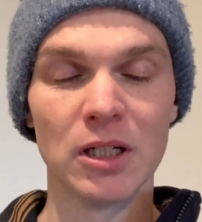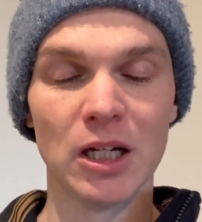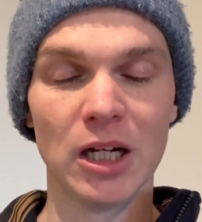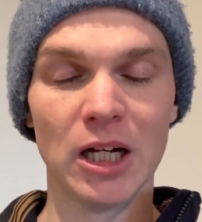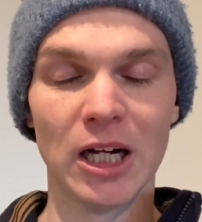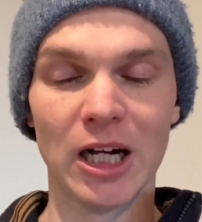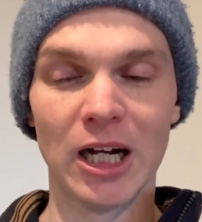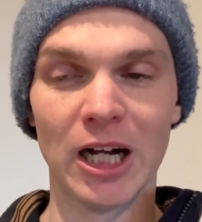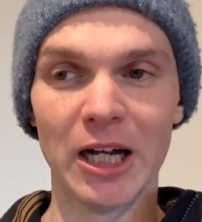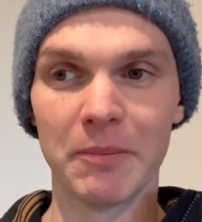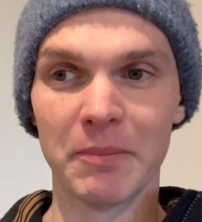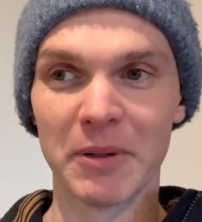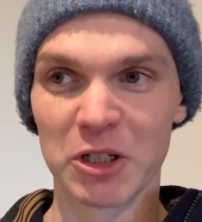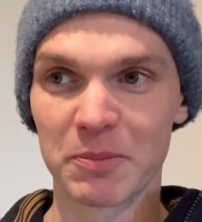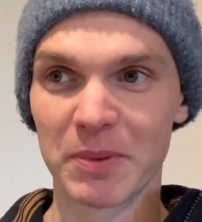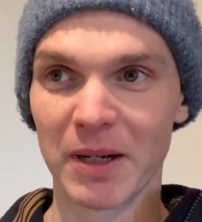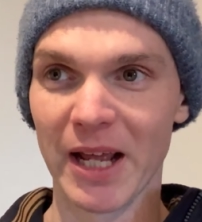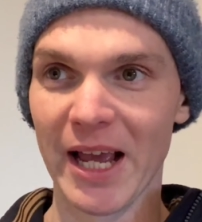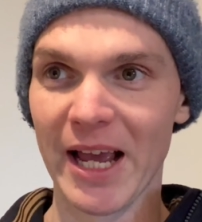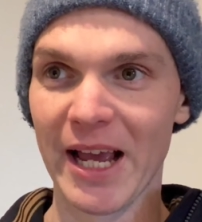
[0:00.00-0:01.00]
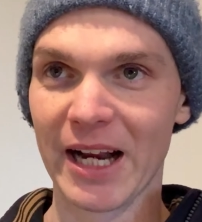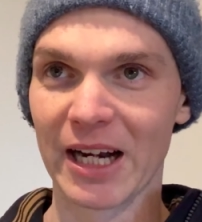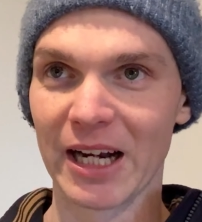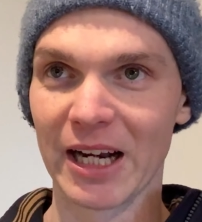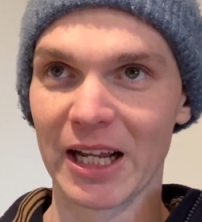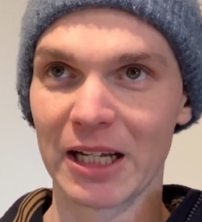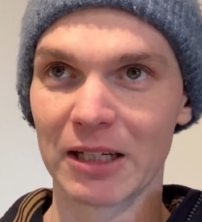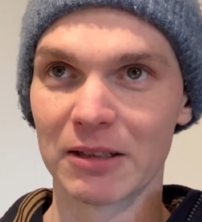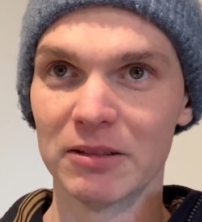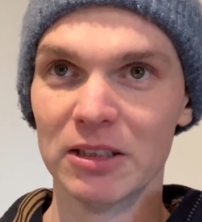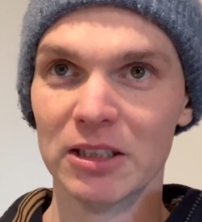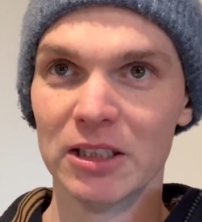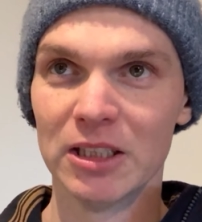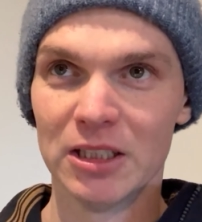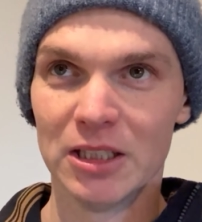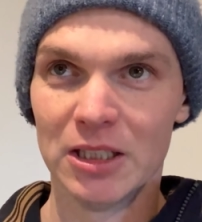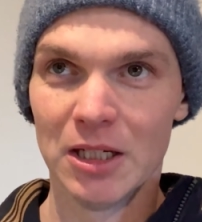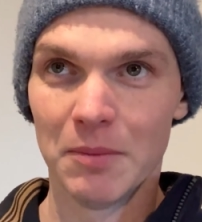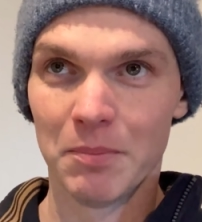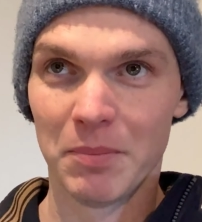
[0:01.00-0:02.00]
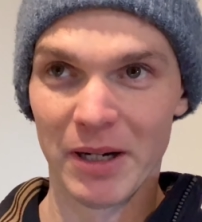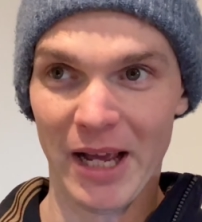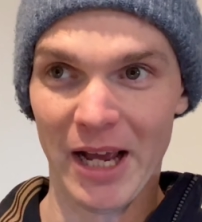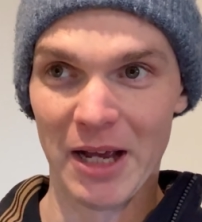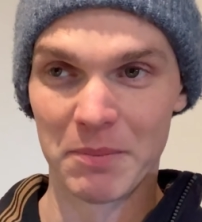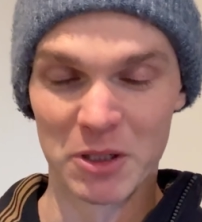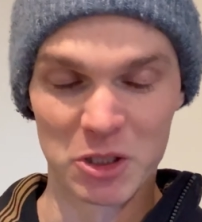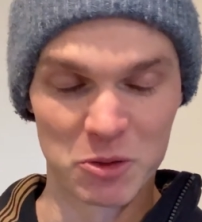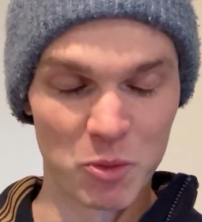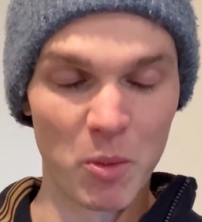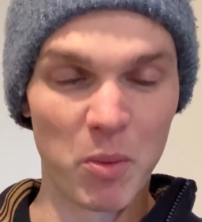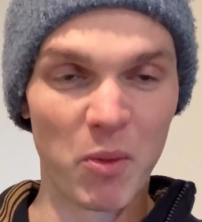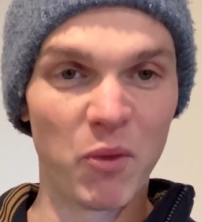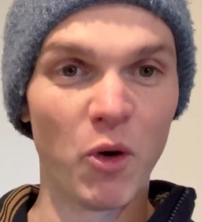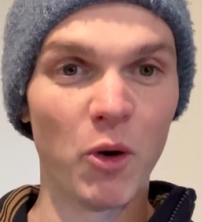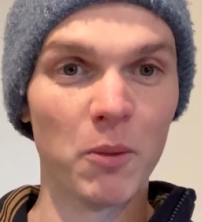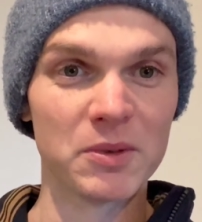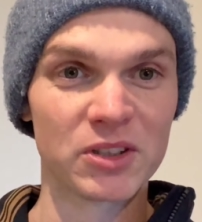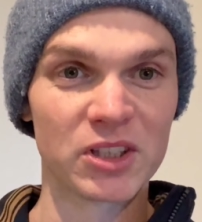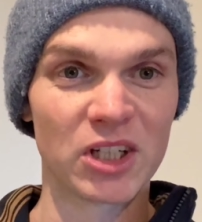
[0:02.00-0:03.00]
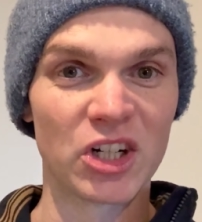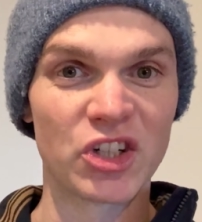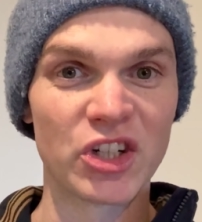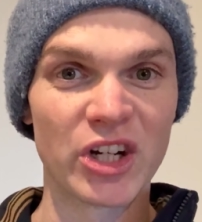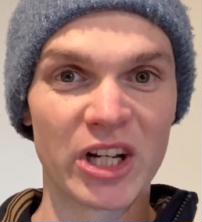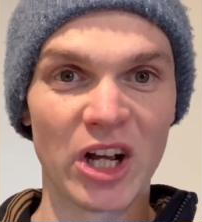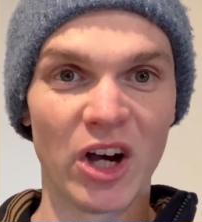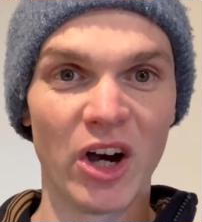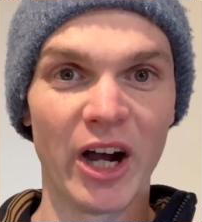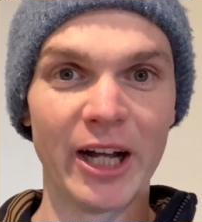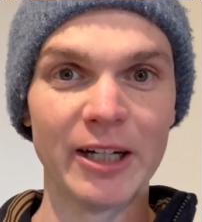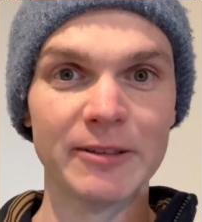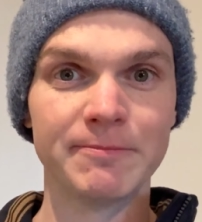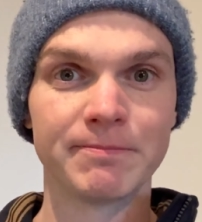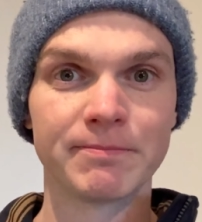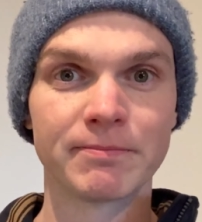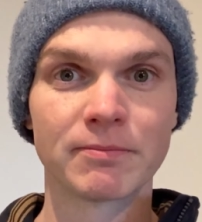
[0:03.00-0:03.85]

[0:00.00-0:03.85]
Had much better handling, but it had much more performance than a GDI.